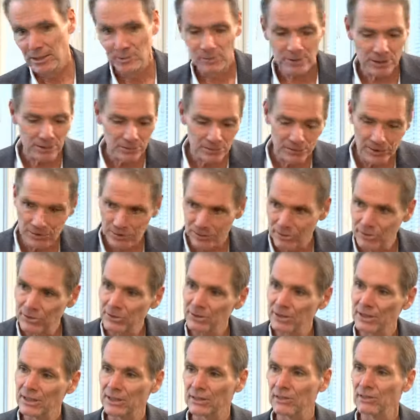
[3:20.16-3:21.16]
We
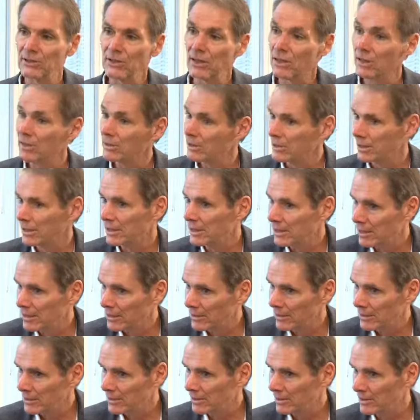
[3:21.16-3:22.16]
researched, eye
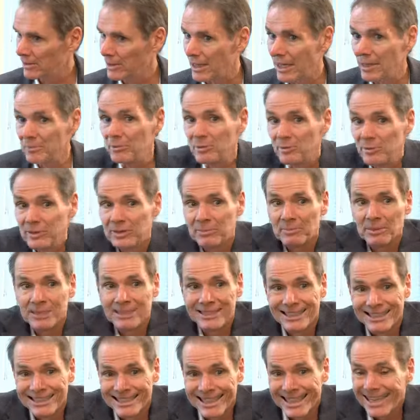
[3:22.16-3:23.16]
movements. I
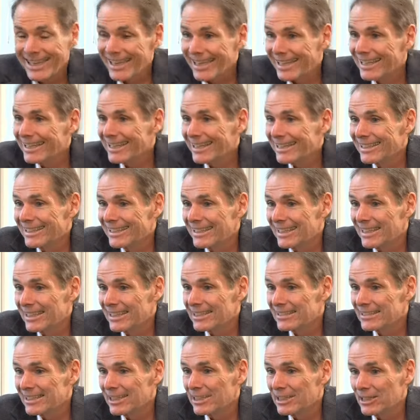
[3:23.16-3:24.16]
mean, today, like
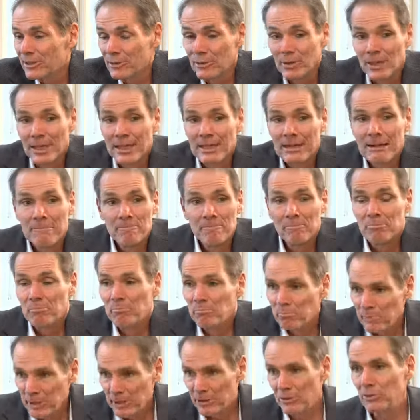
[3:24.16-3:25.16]
I say,
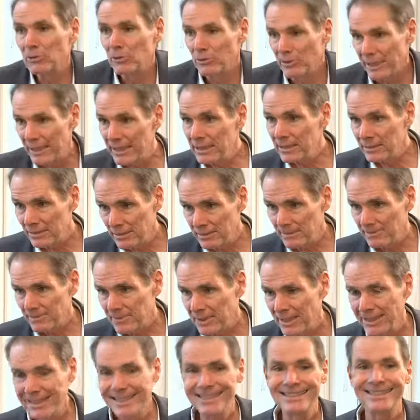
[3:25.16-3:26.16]
mirroring
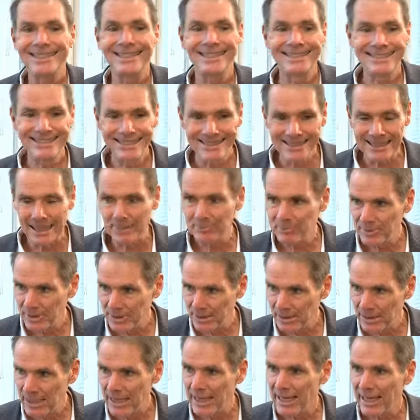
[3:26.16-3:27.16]
is
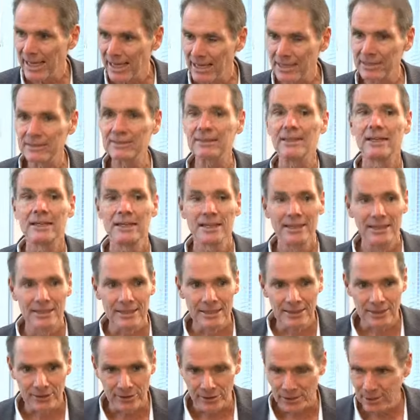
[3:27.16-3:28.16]
accepted as,
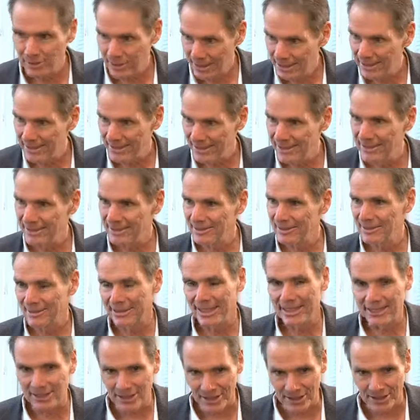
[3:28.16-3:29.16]
in
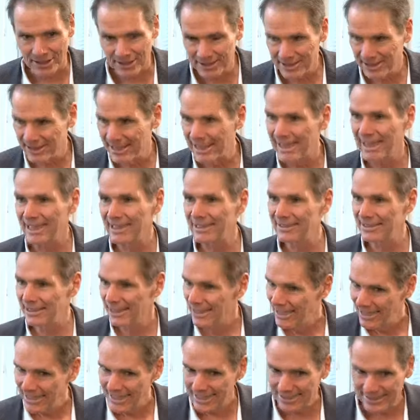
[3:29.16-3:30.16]
psychology as
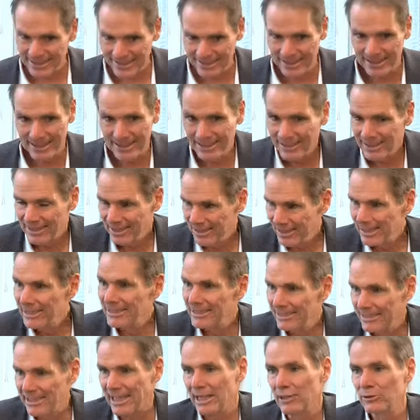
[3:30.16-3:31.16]
the
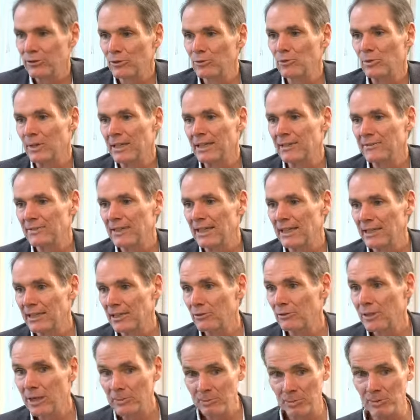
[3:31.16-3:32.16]
standard way of
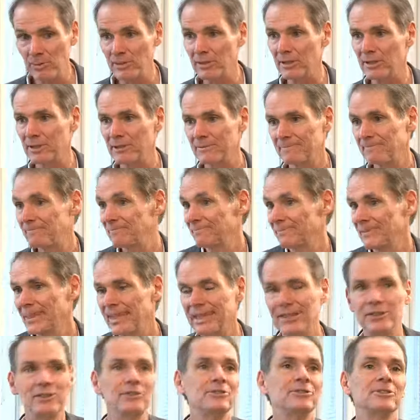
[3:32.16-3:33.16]
getting rapport.
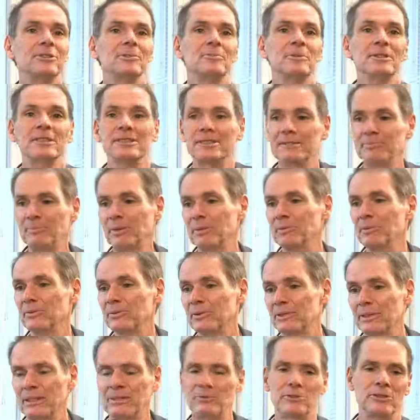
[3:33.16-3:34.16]
It used to be people
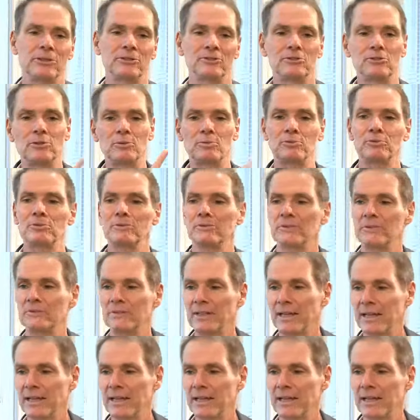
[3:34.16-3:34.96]
would say, well, there's no proof of